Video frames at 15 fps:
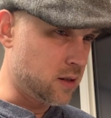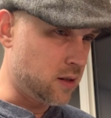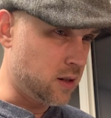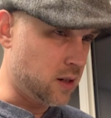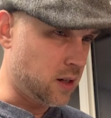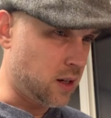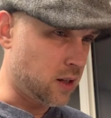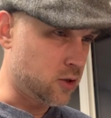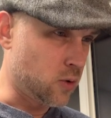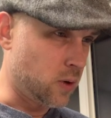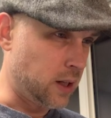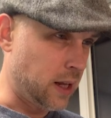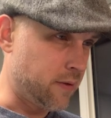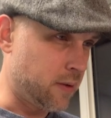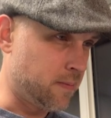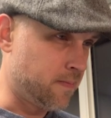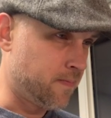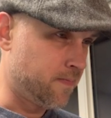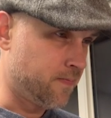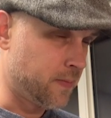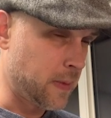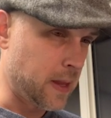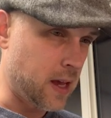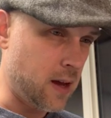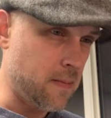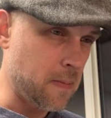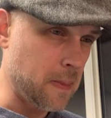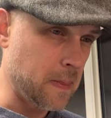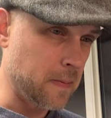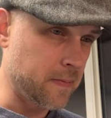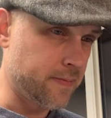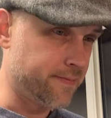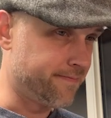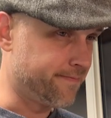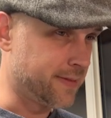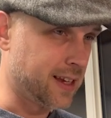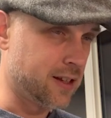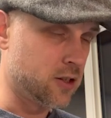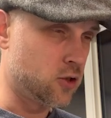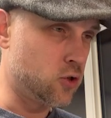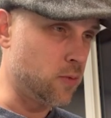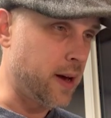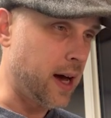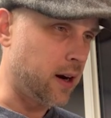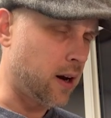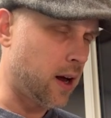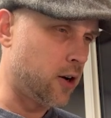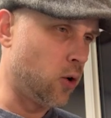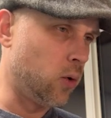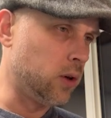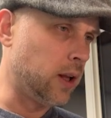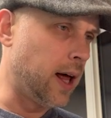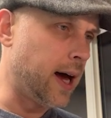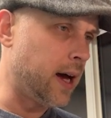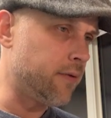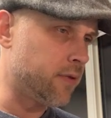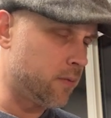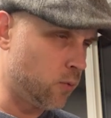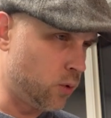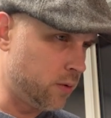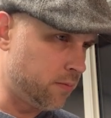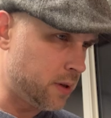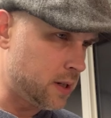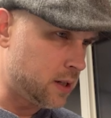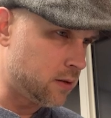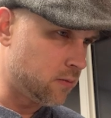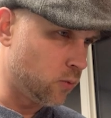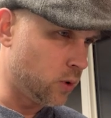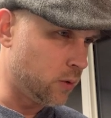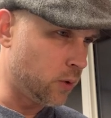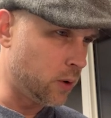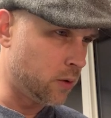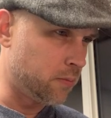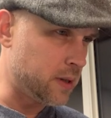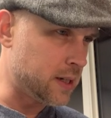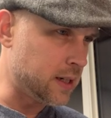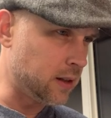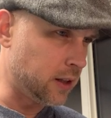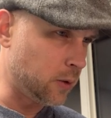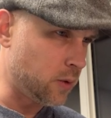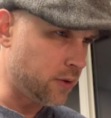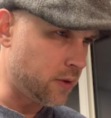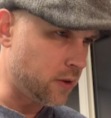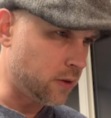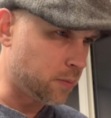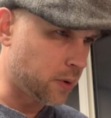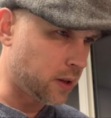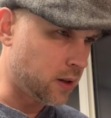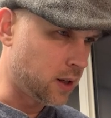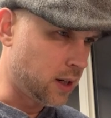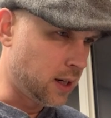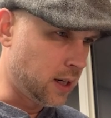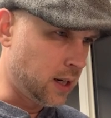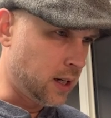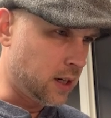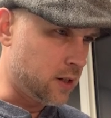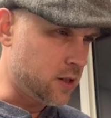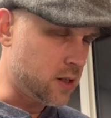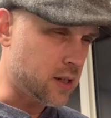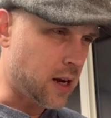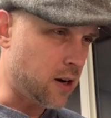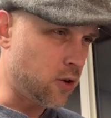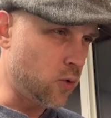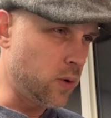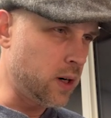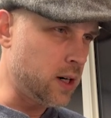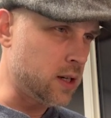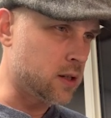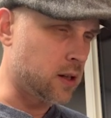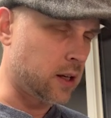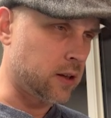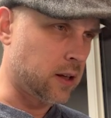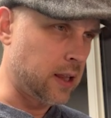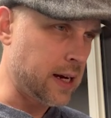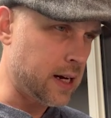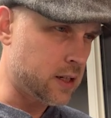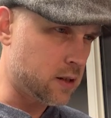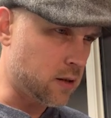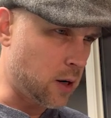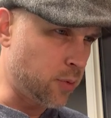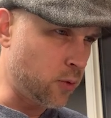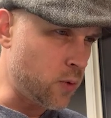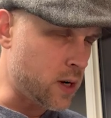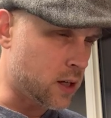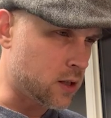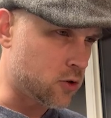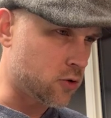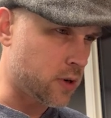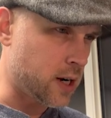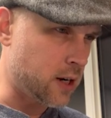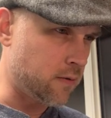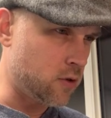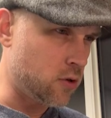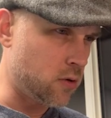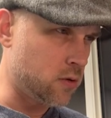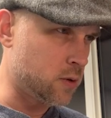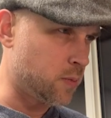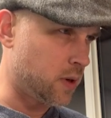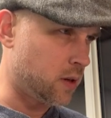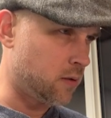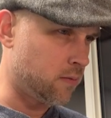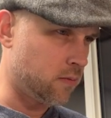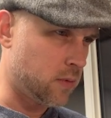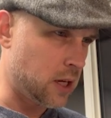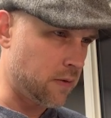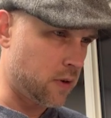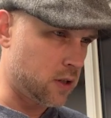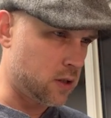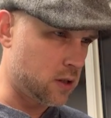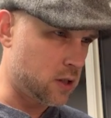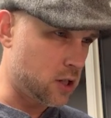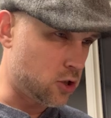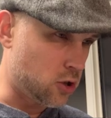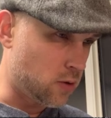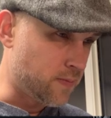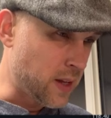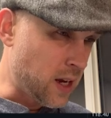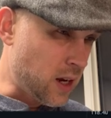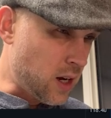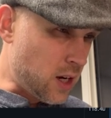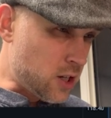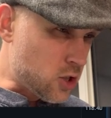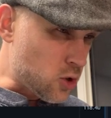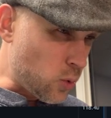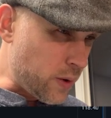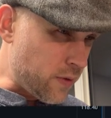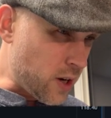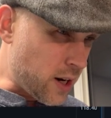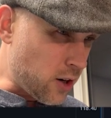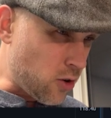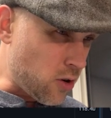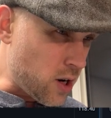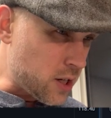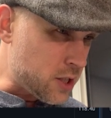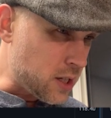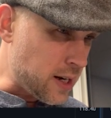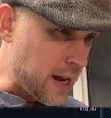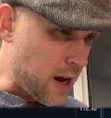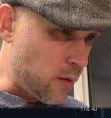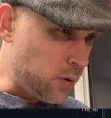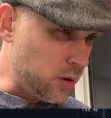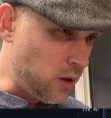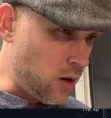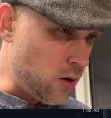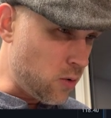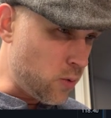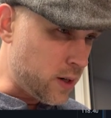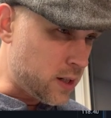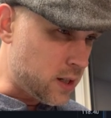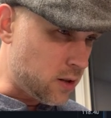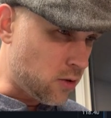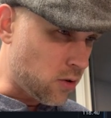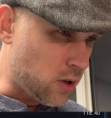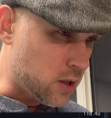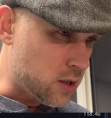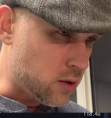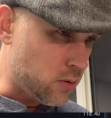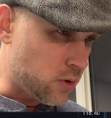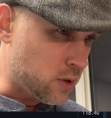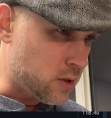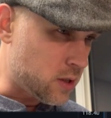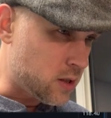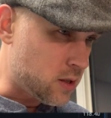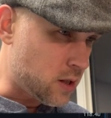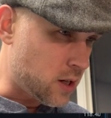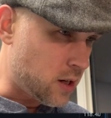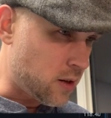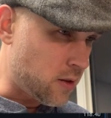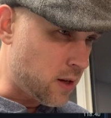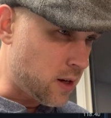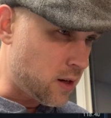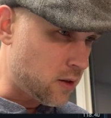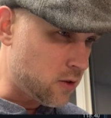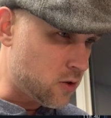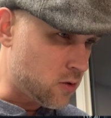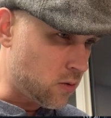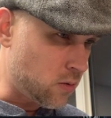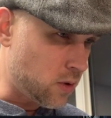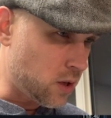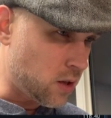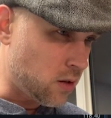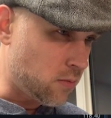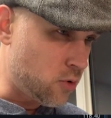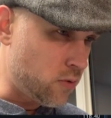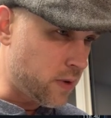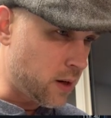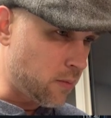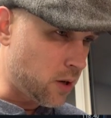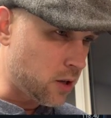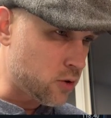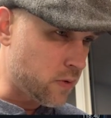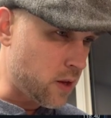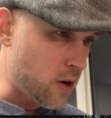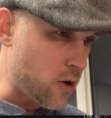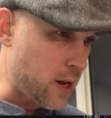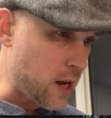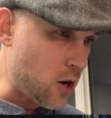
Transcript: Yeah, let's go 11. Okay, it's too bad. I know live we wouldn't be dealing with this, but it's just, I don't know what it is. Like the last couple weeks, TradingView has been giving us this issue. So we've got a crossing now below. We did cross out outside of that, so we can move that box over there. Okay,